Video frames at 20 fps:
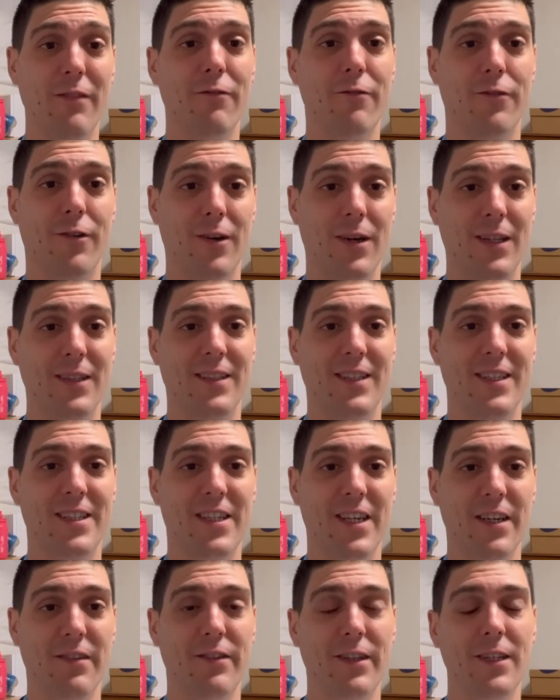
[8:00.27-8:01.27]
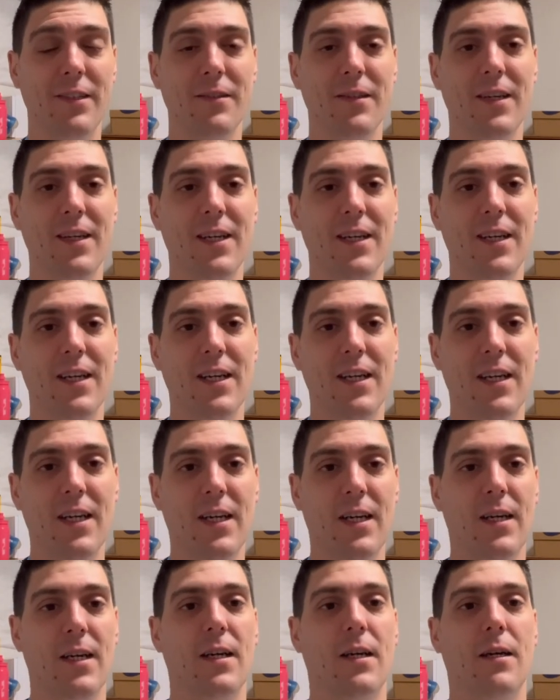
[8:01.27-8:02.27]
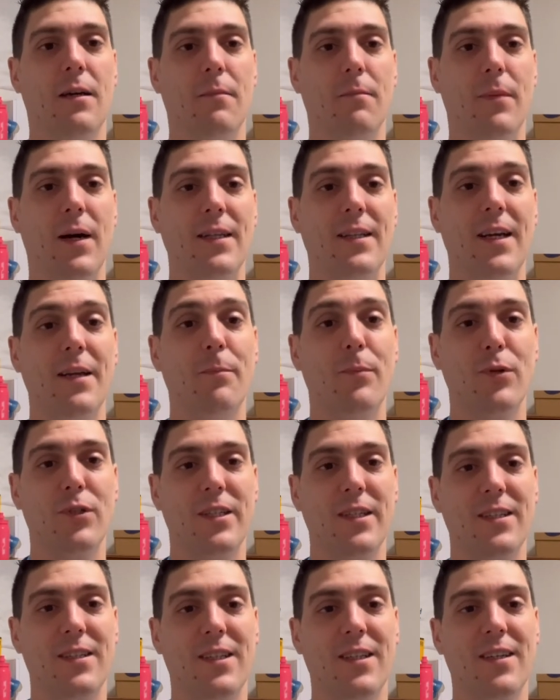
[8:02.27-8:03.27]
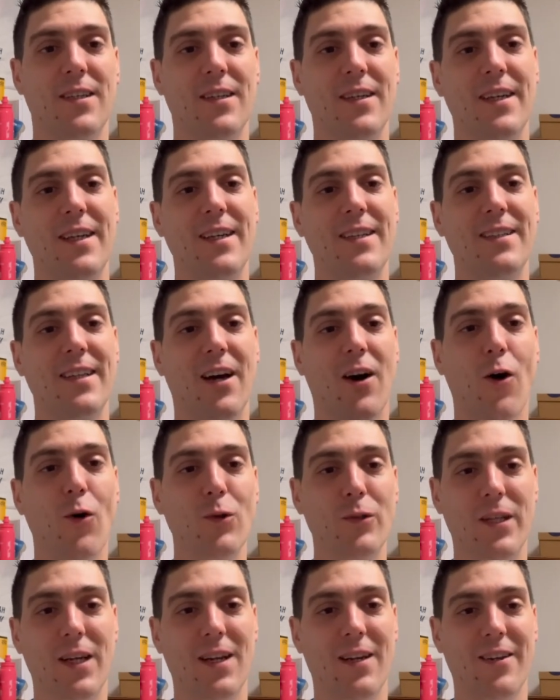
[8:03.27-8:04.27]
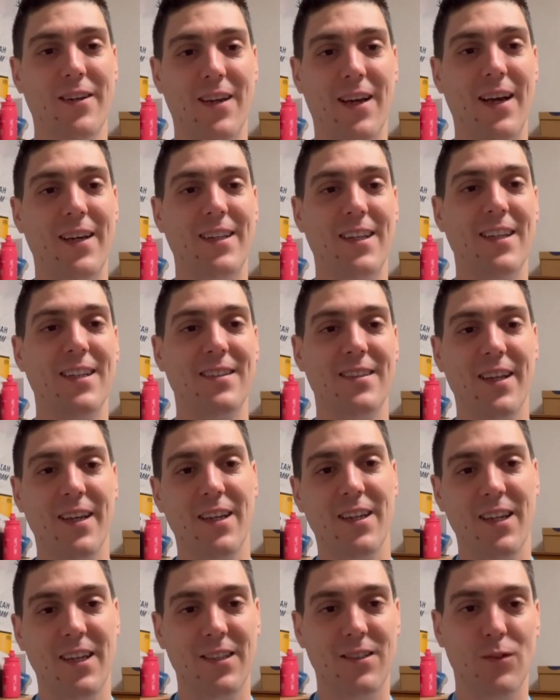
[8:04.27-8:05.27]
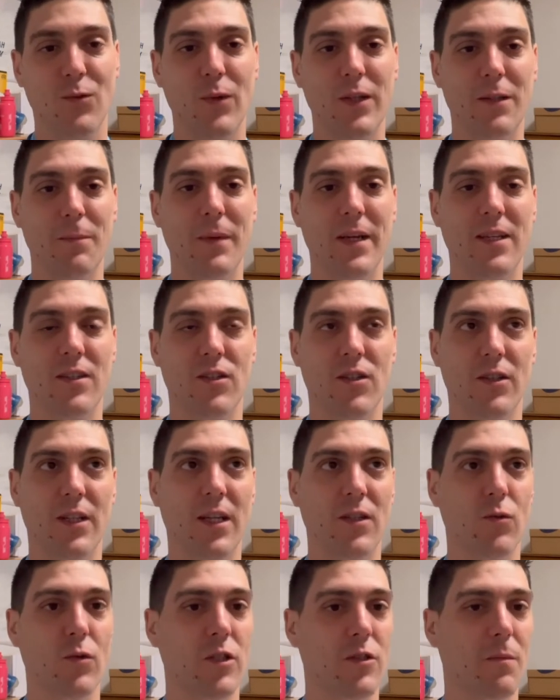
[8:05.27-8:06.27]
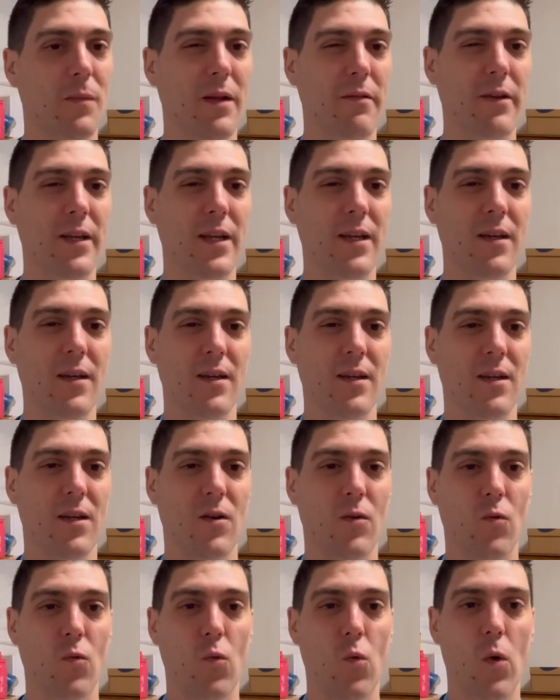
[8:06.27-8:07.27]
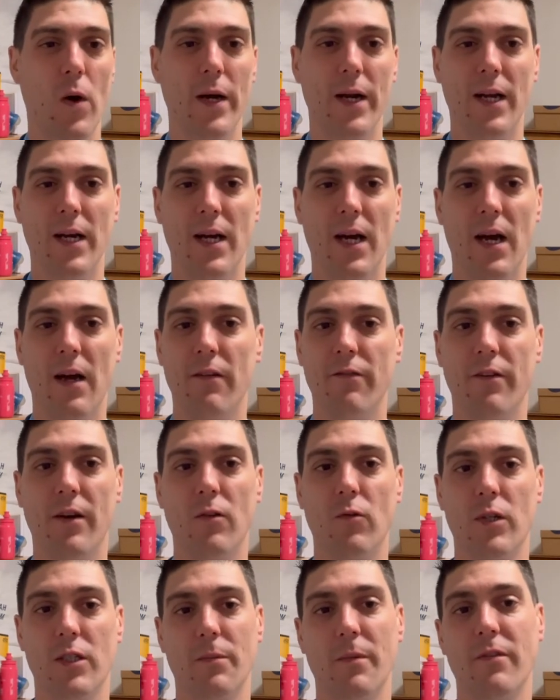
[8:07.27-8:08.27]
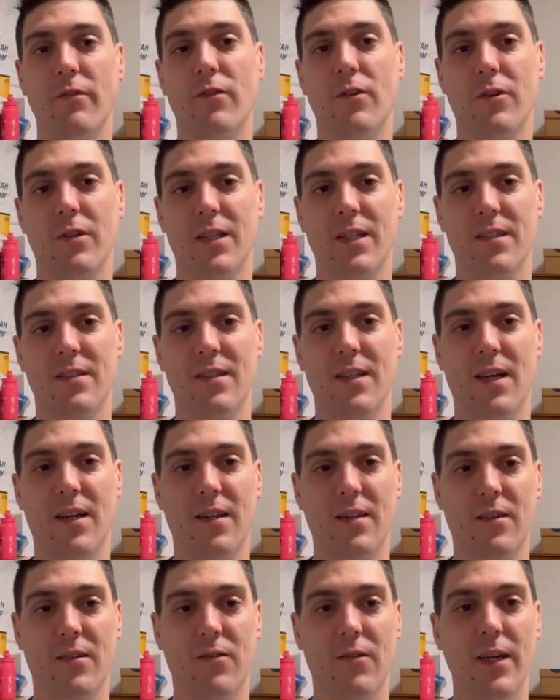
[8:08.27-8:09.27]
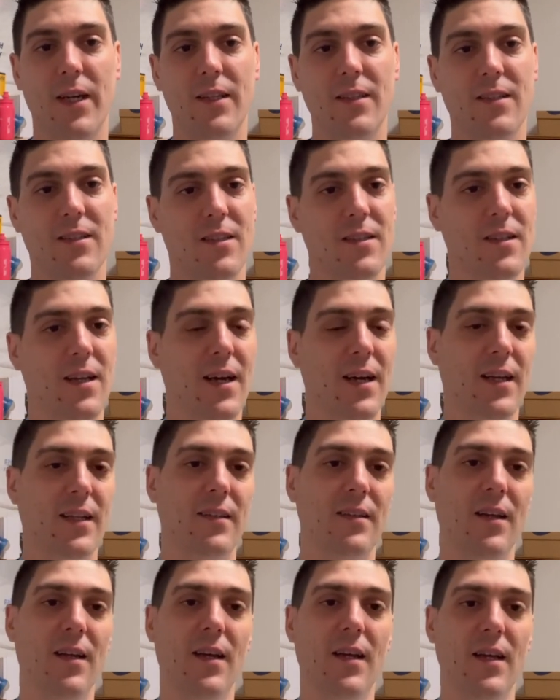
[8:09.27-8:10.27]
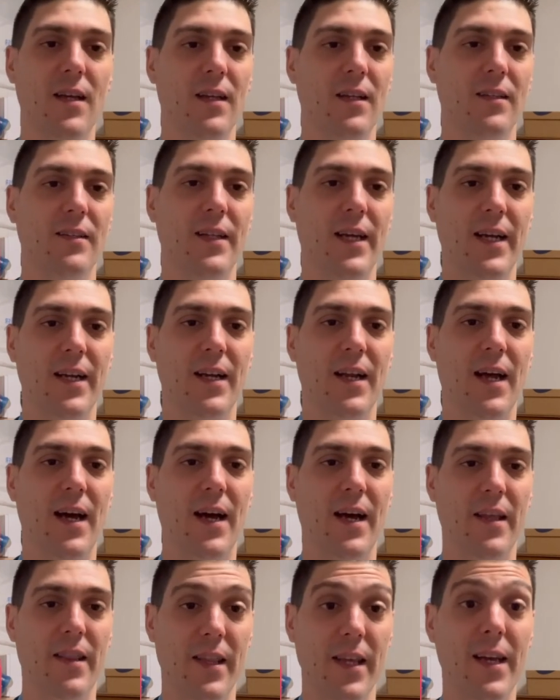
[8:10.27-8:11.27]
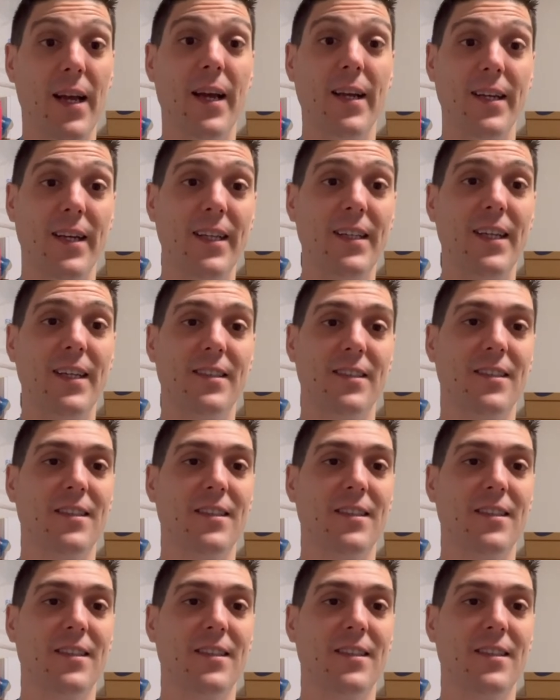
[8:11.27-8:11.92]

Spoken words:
for anti-chafing, but I put it in the hotel, I didn't take it with me, so that was maybe 1.5 hours before the start of the race, and then I think I needed,